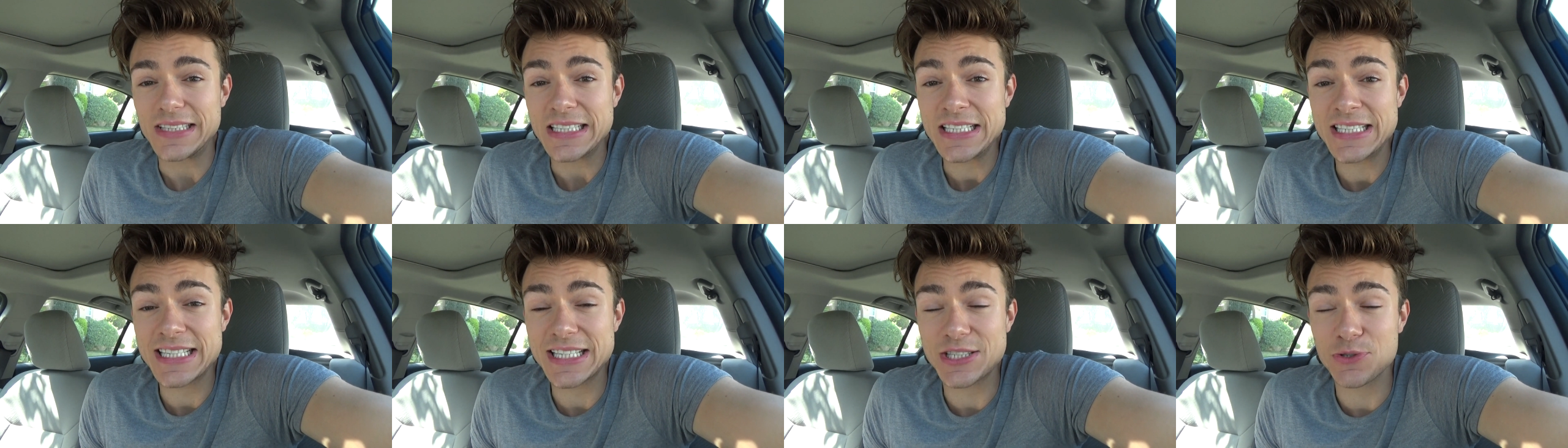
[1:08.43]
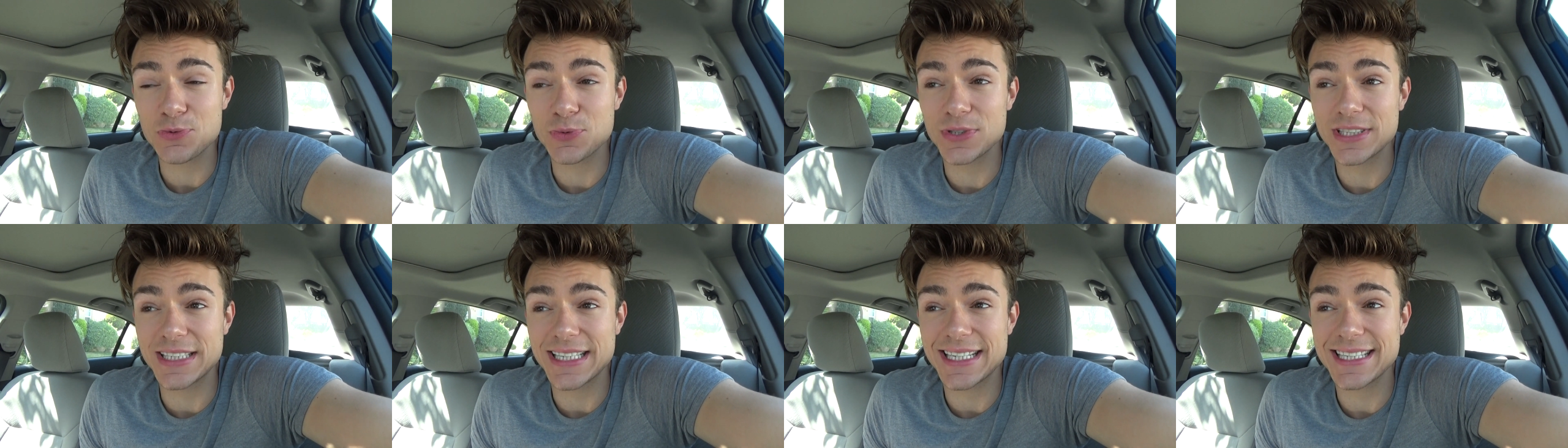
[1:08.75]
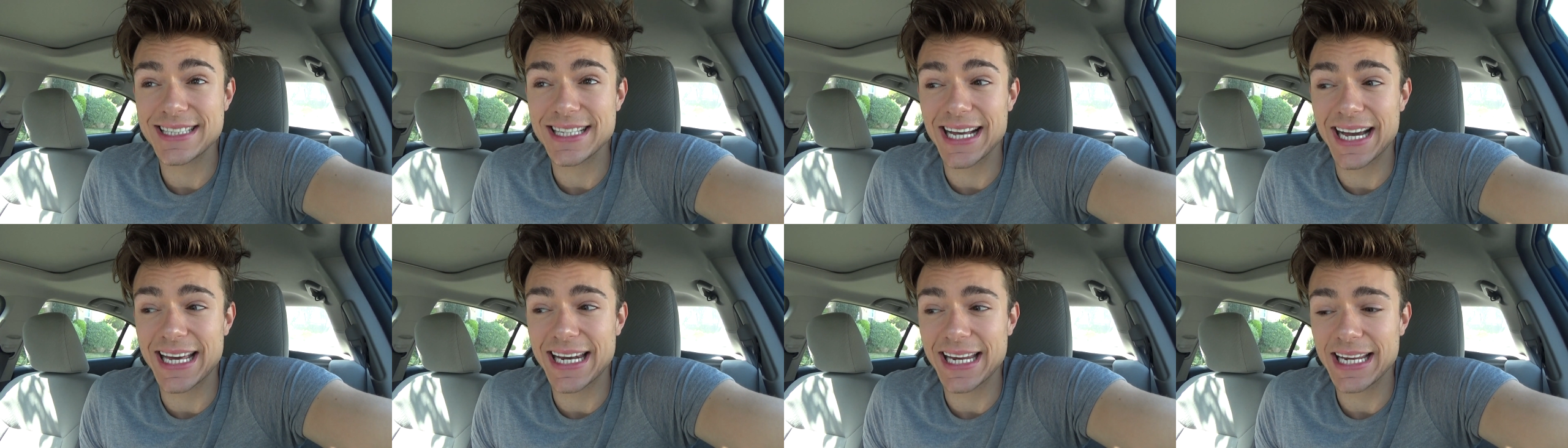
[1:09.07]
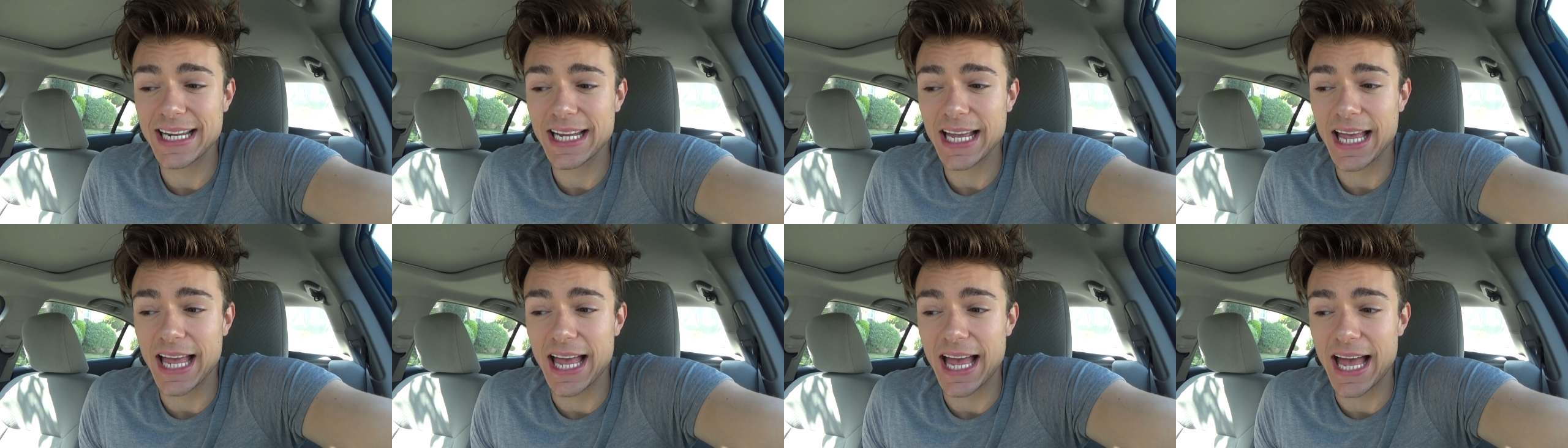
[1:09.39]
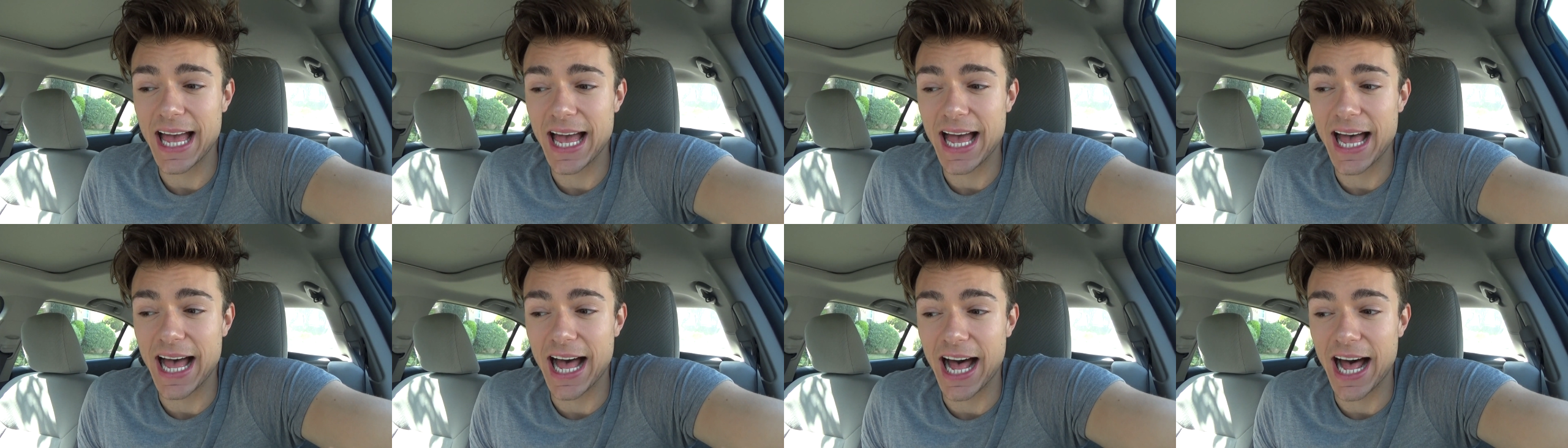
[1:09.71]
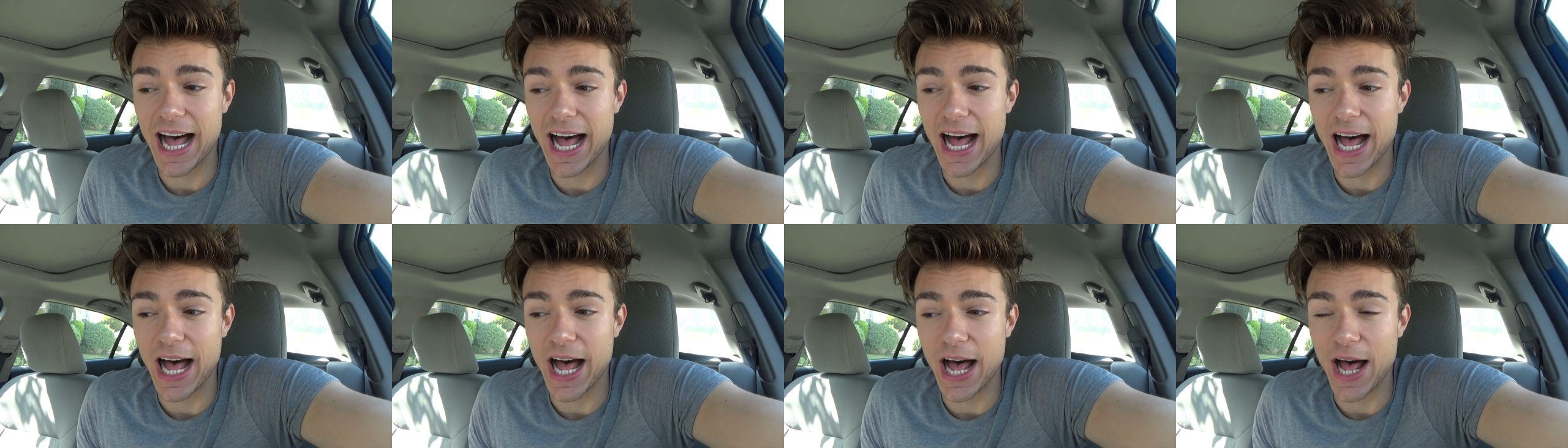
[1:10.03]
This is really exciting.
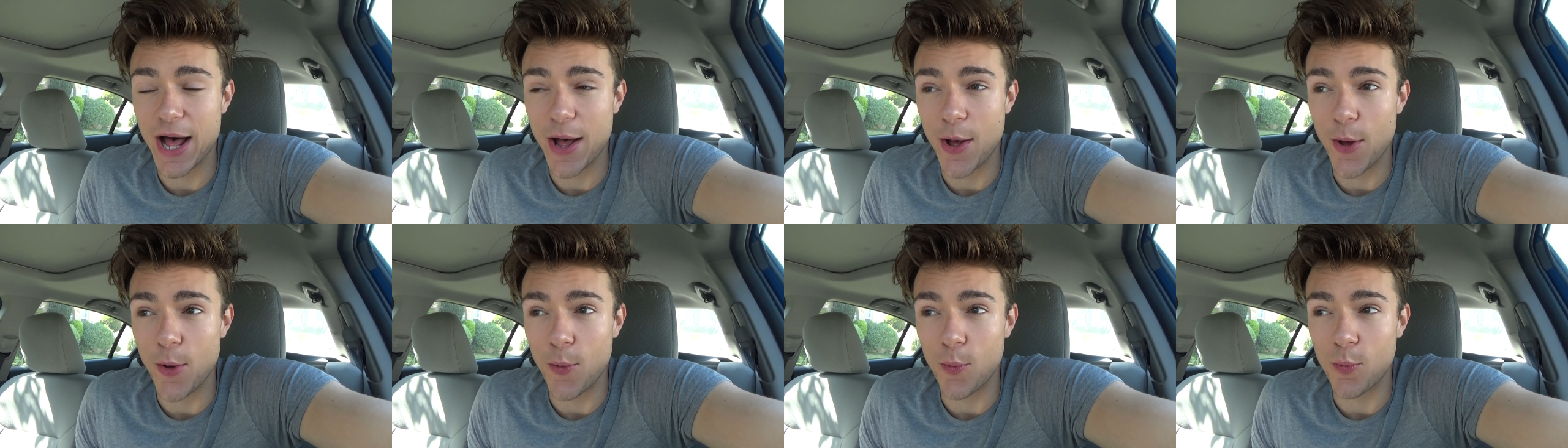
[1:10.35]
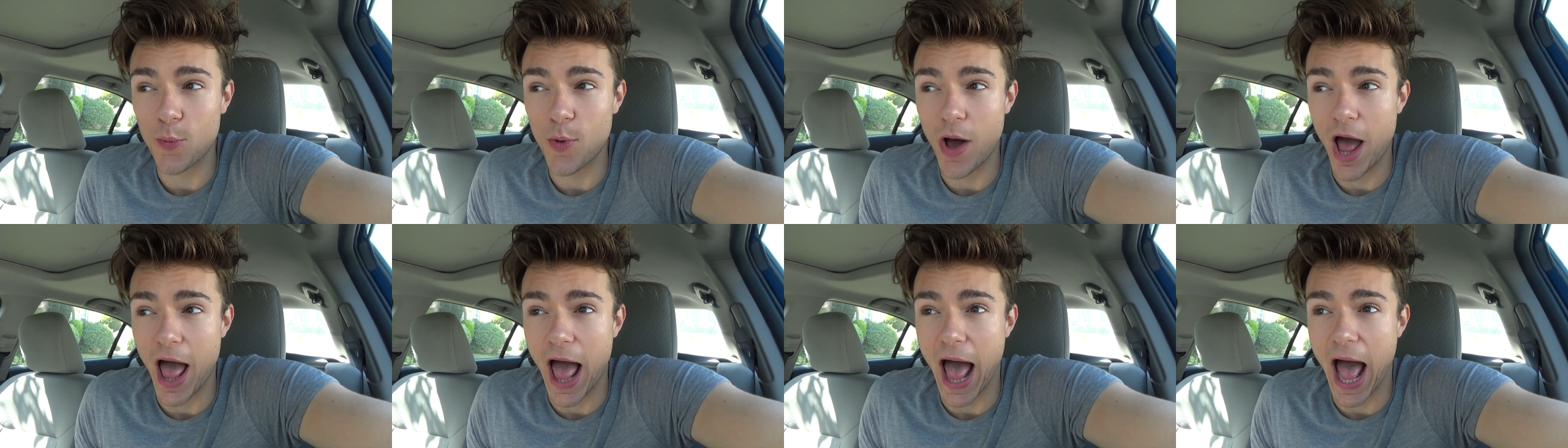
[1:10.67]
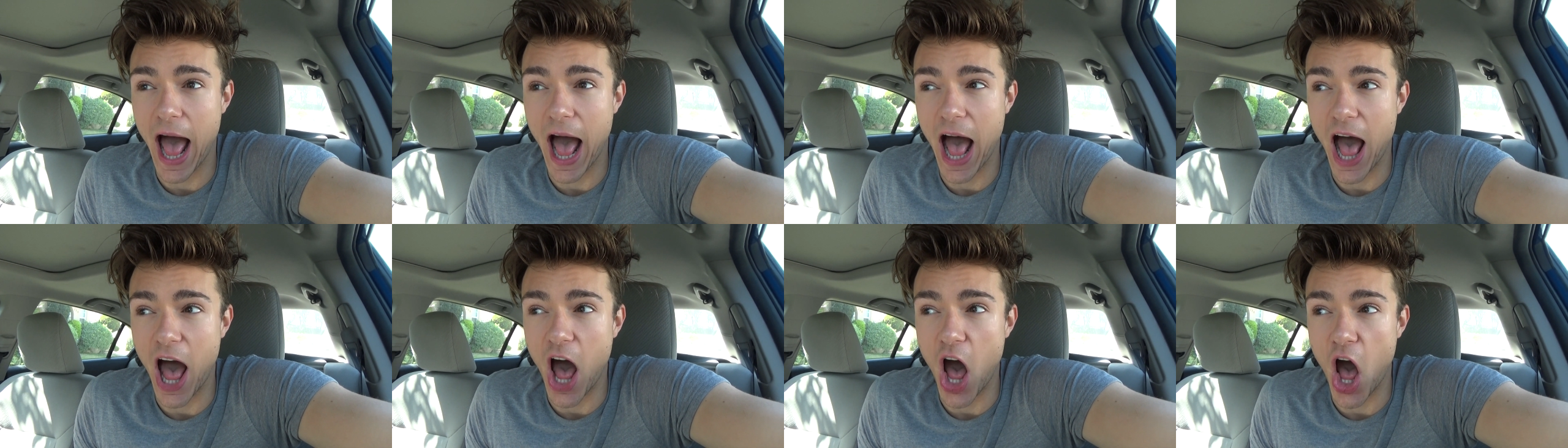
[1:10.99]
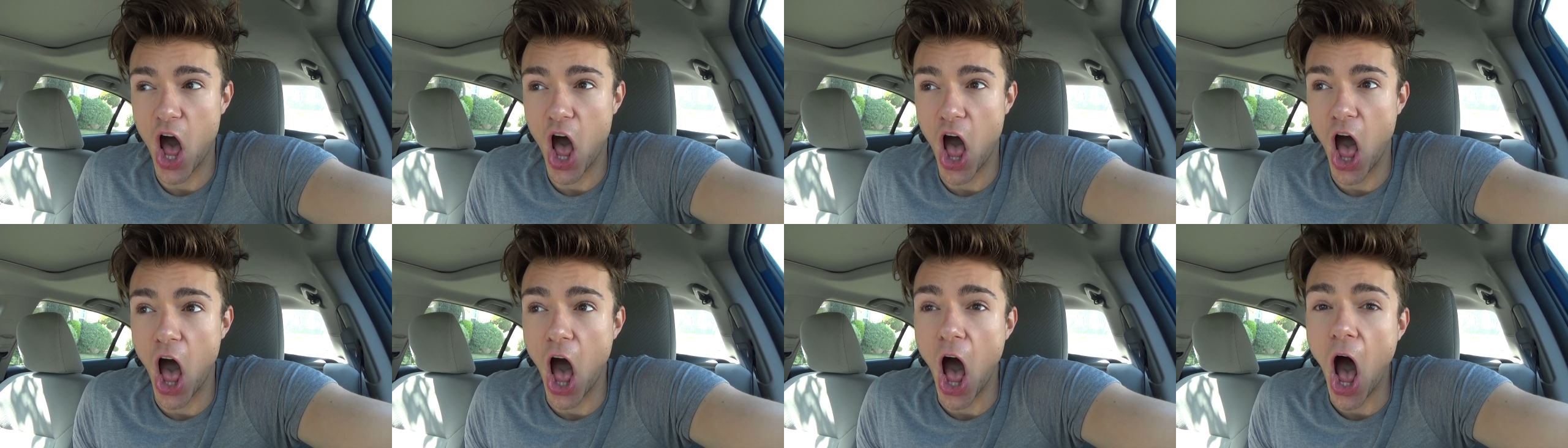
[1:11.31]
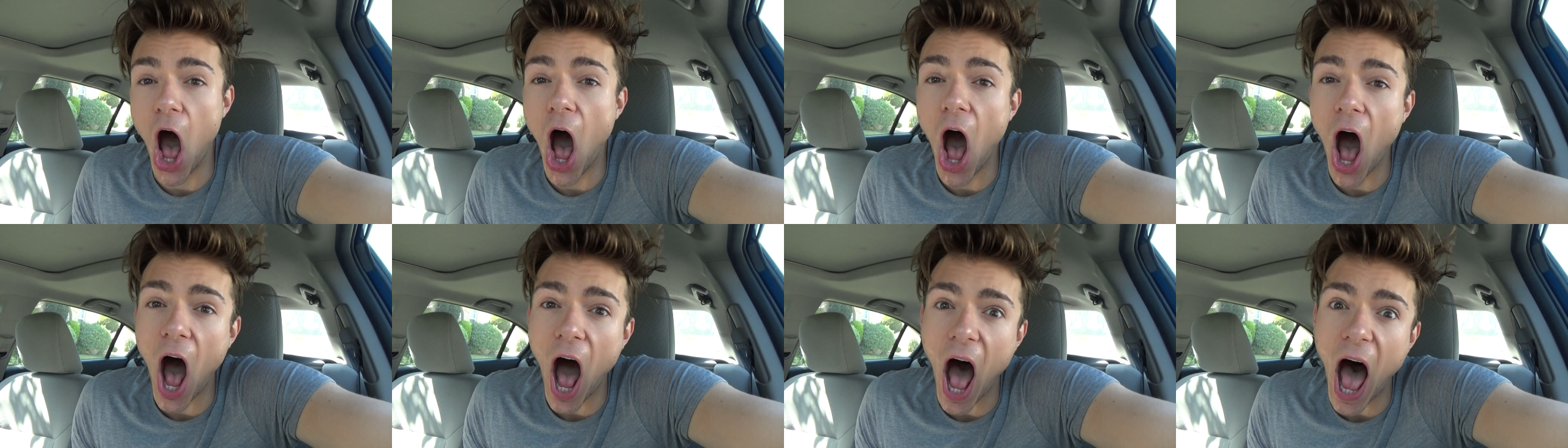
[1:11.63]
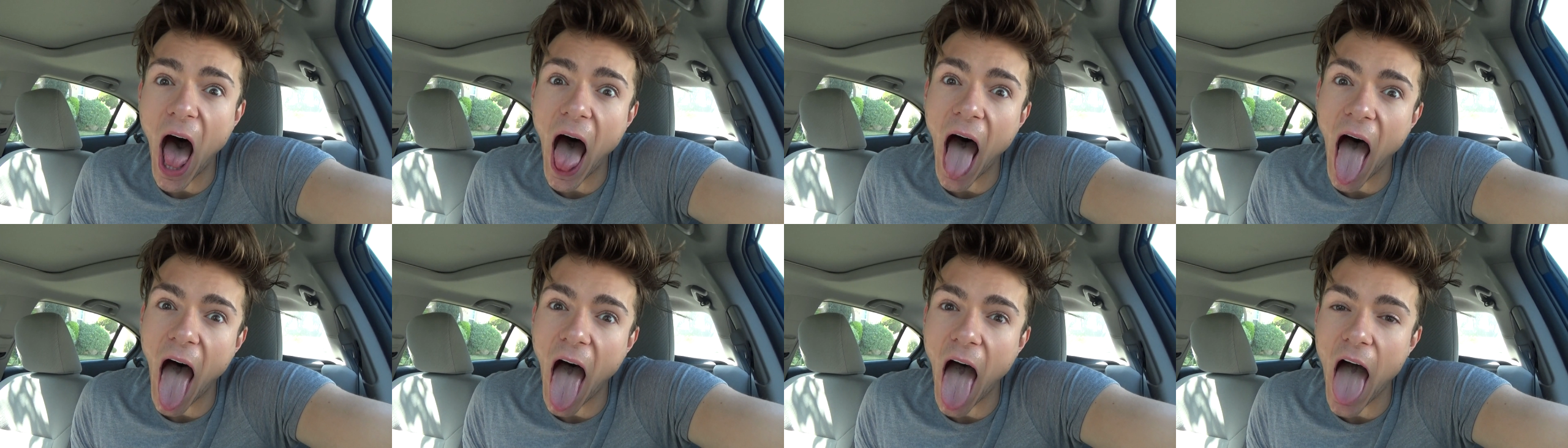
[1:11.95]
Uh,
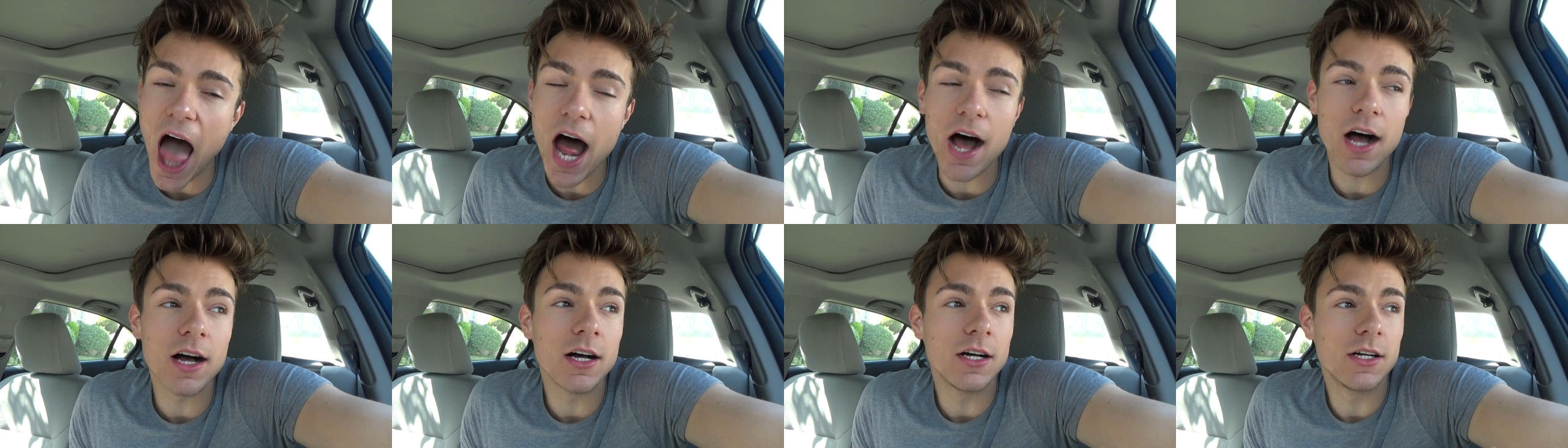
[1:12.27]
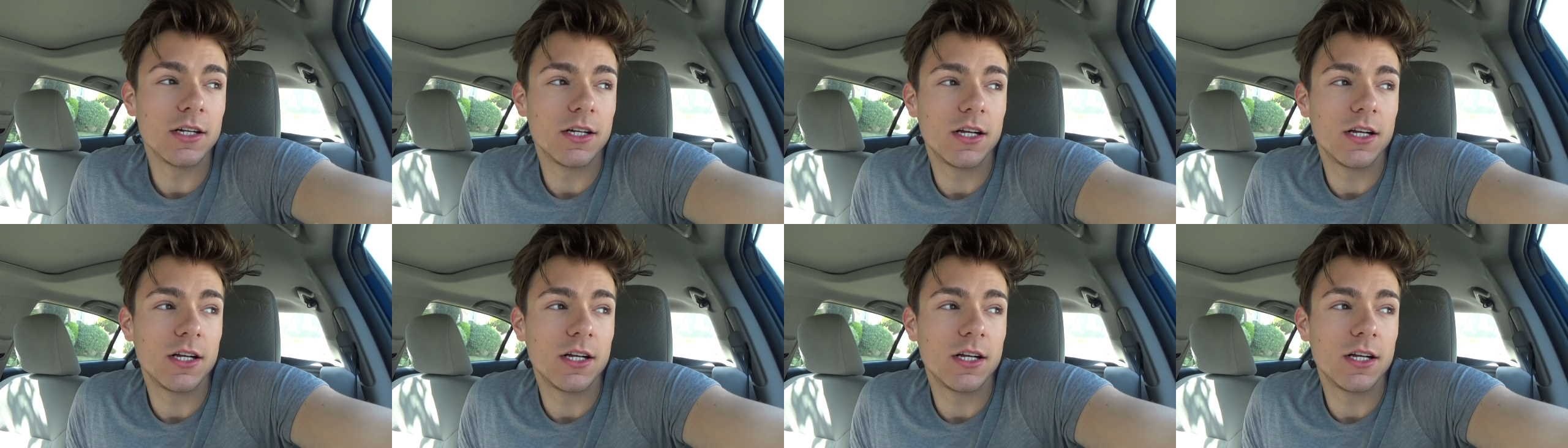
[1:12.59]
wow.